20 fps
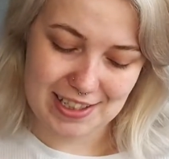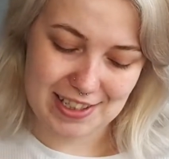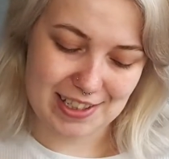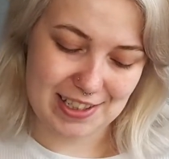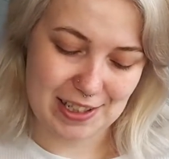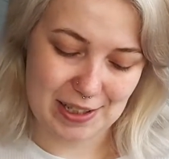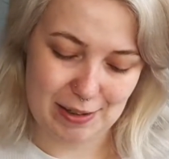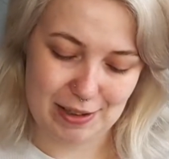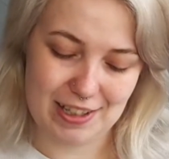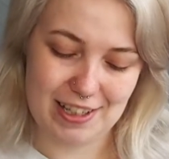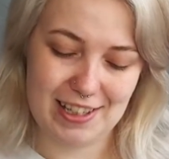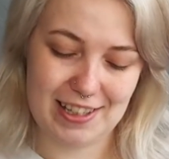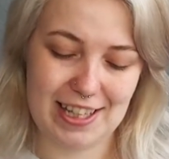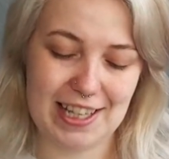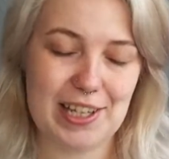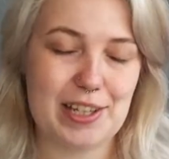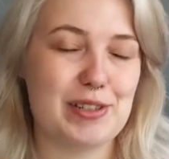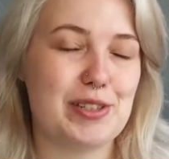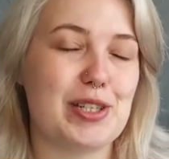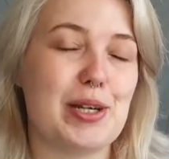So
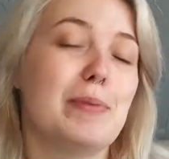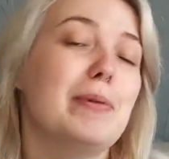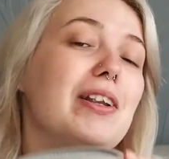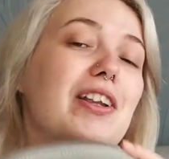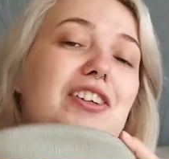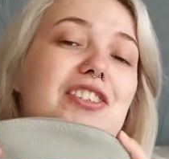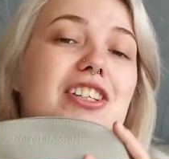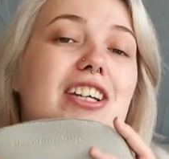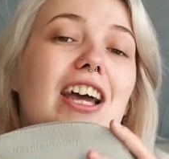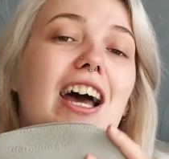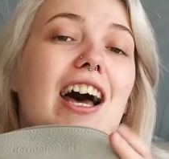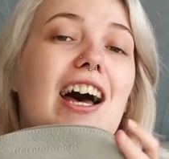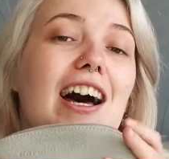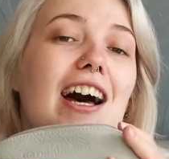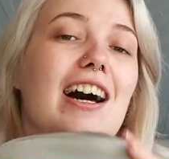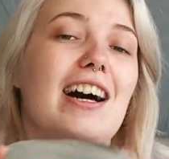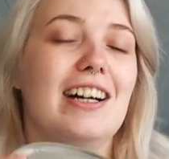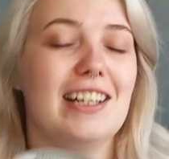thank you, Dermalogica.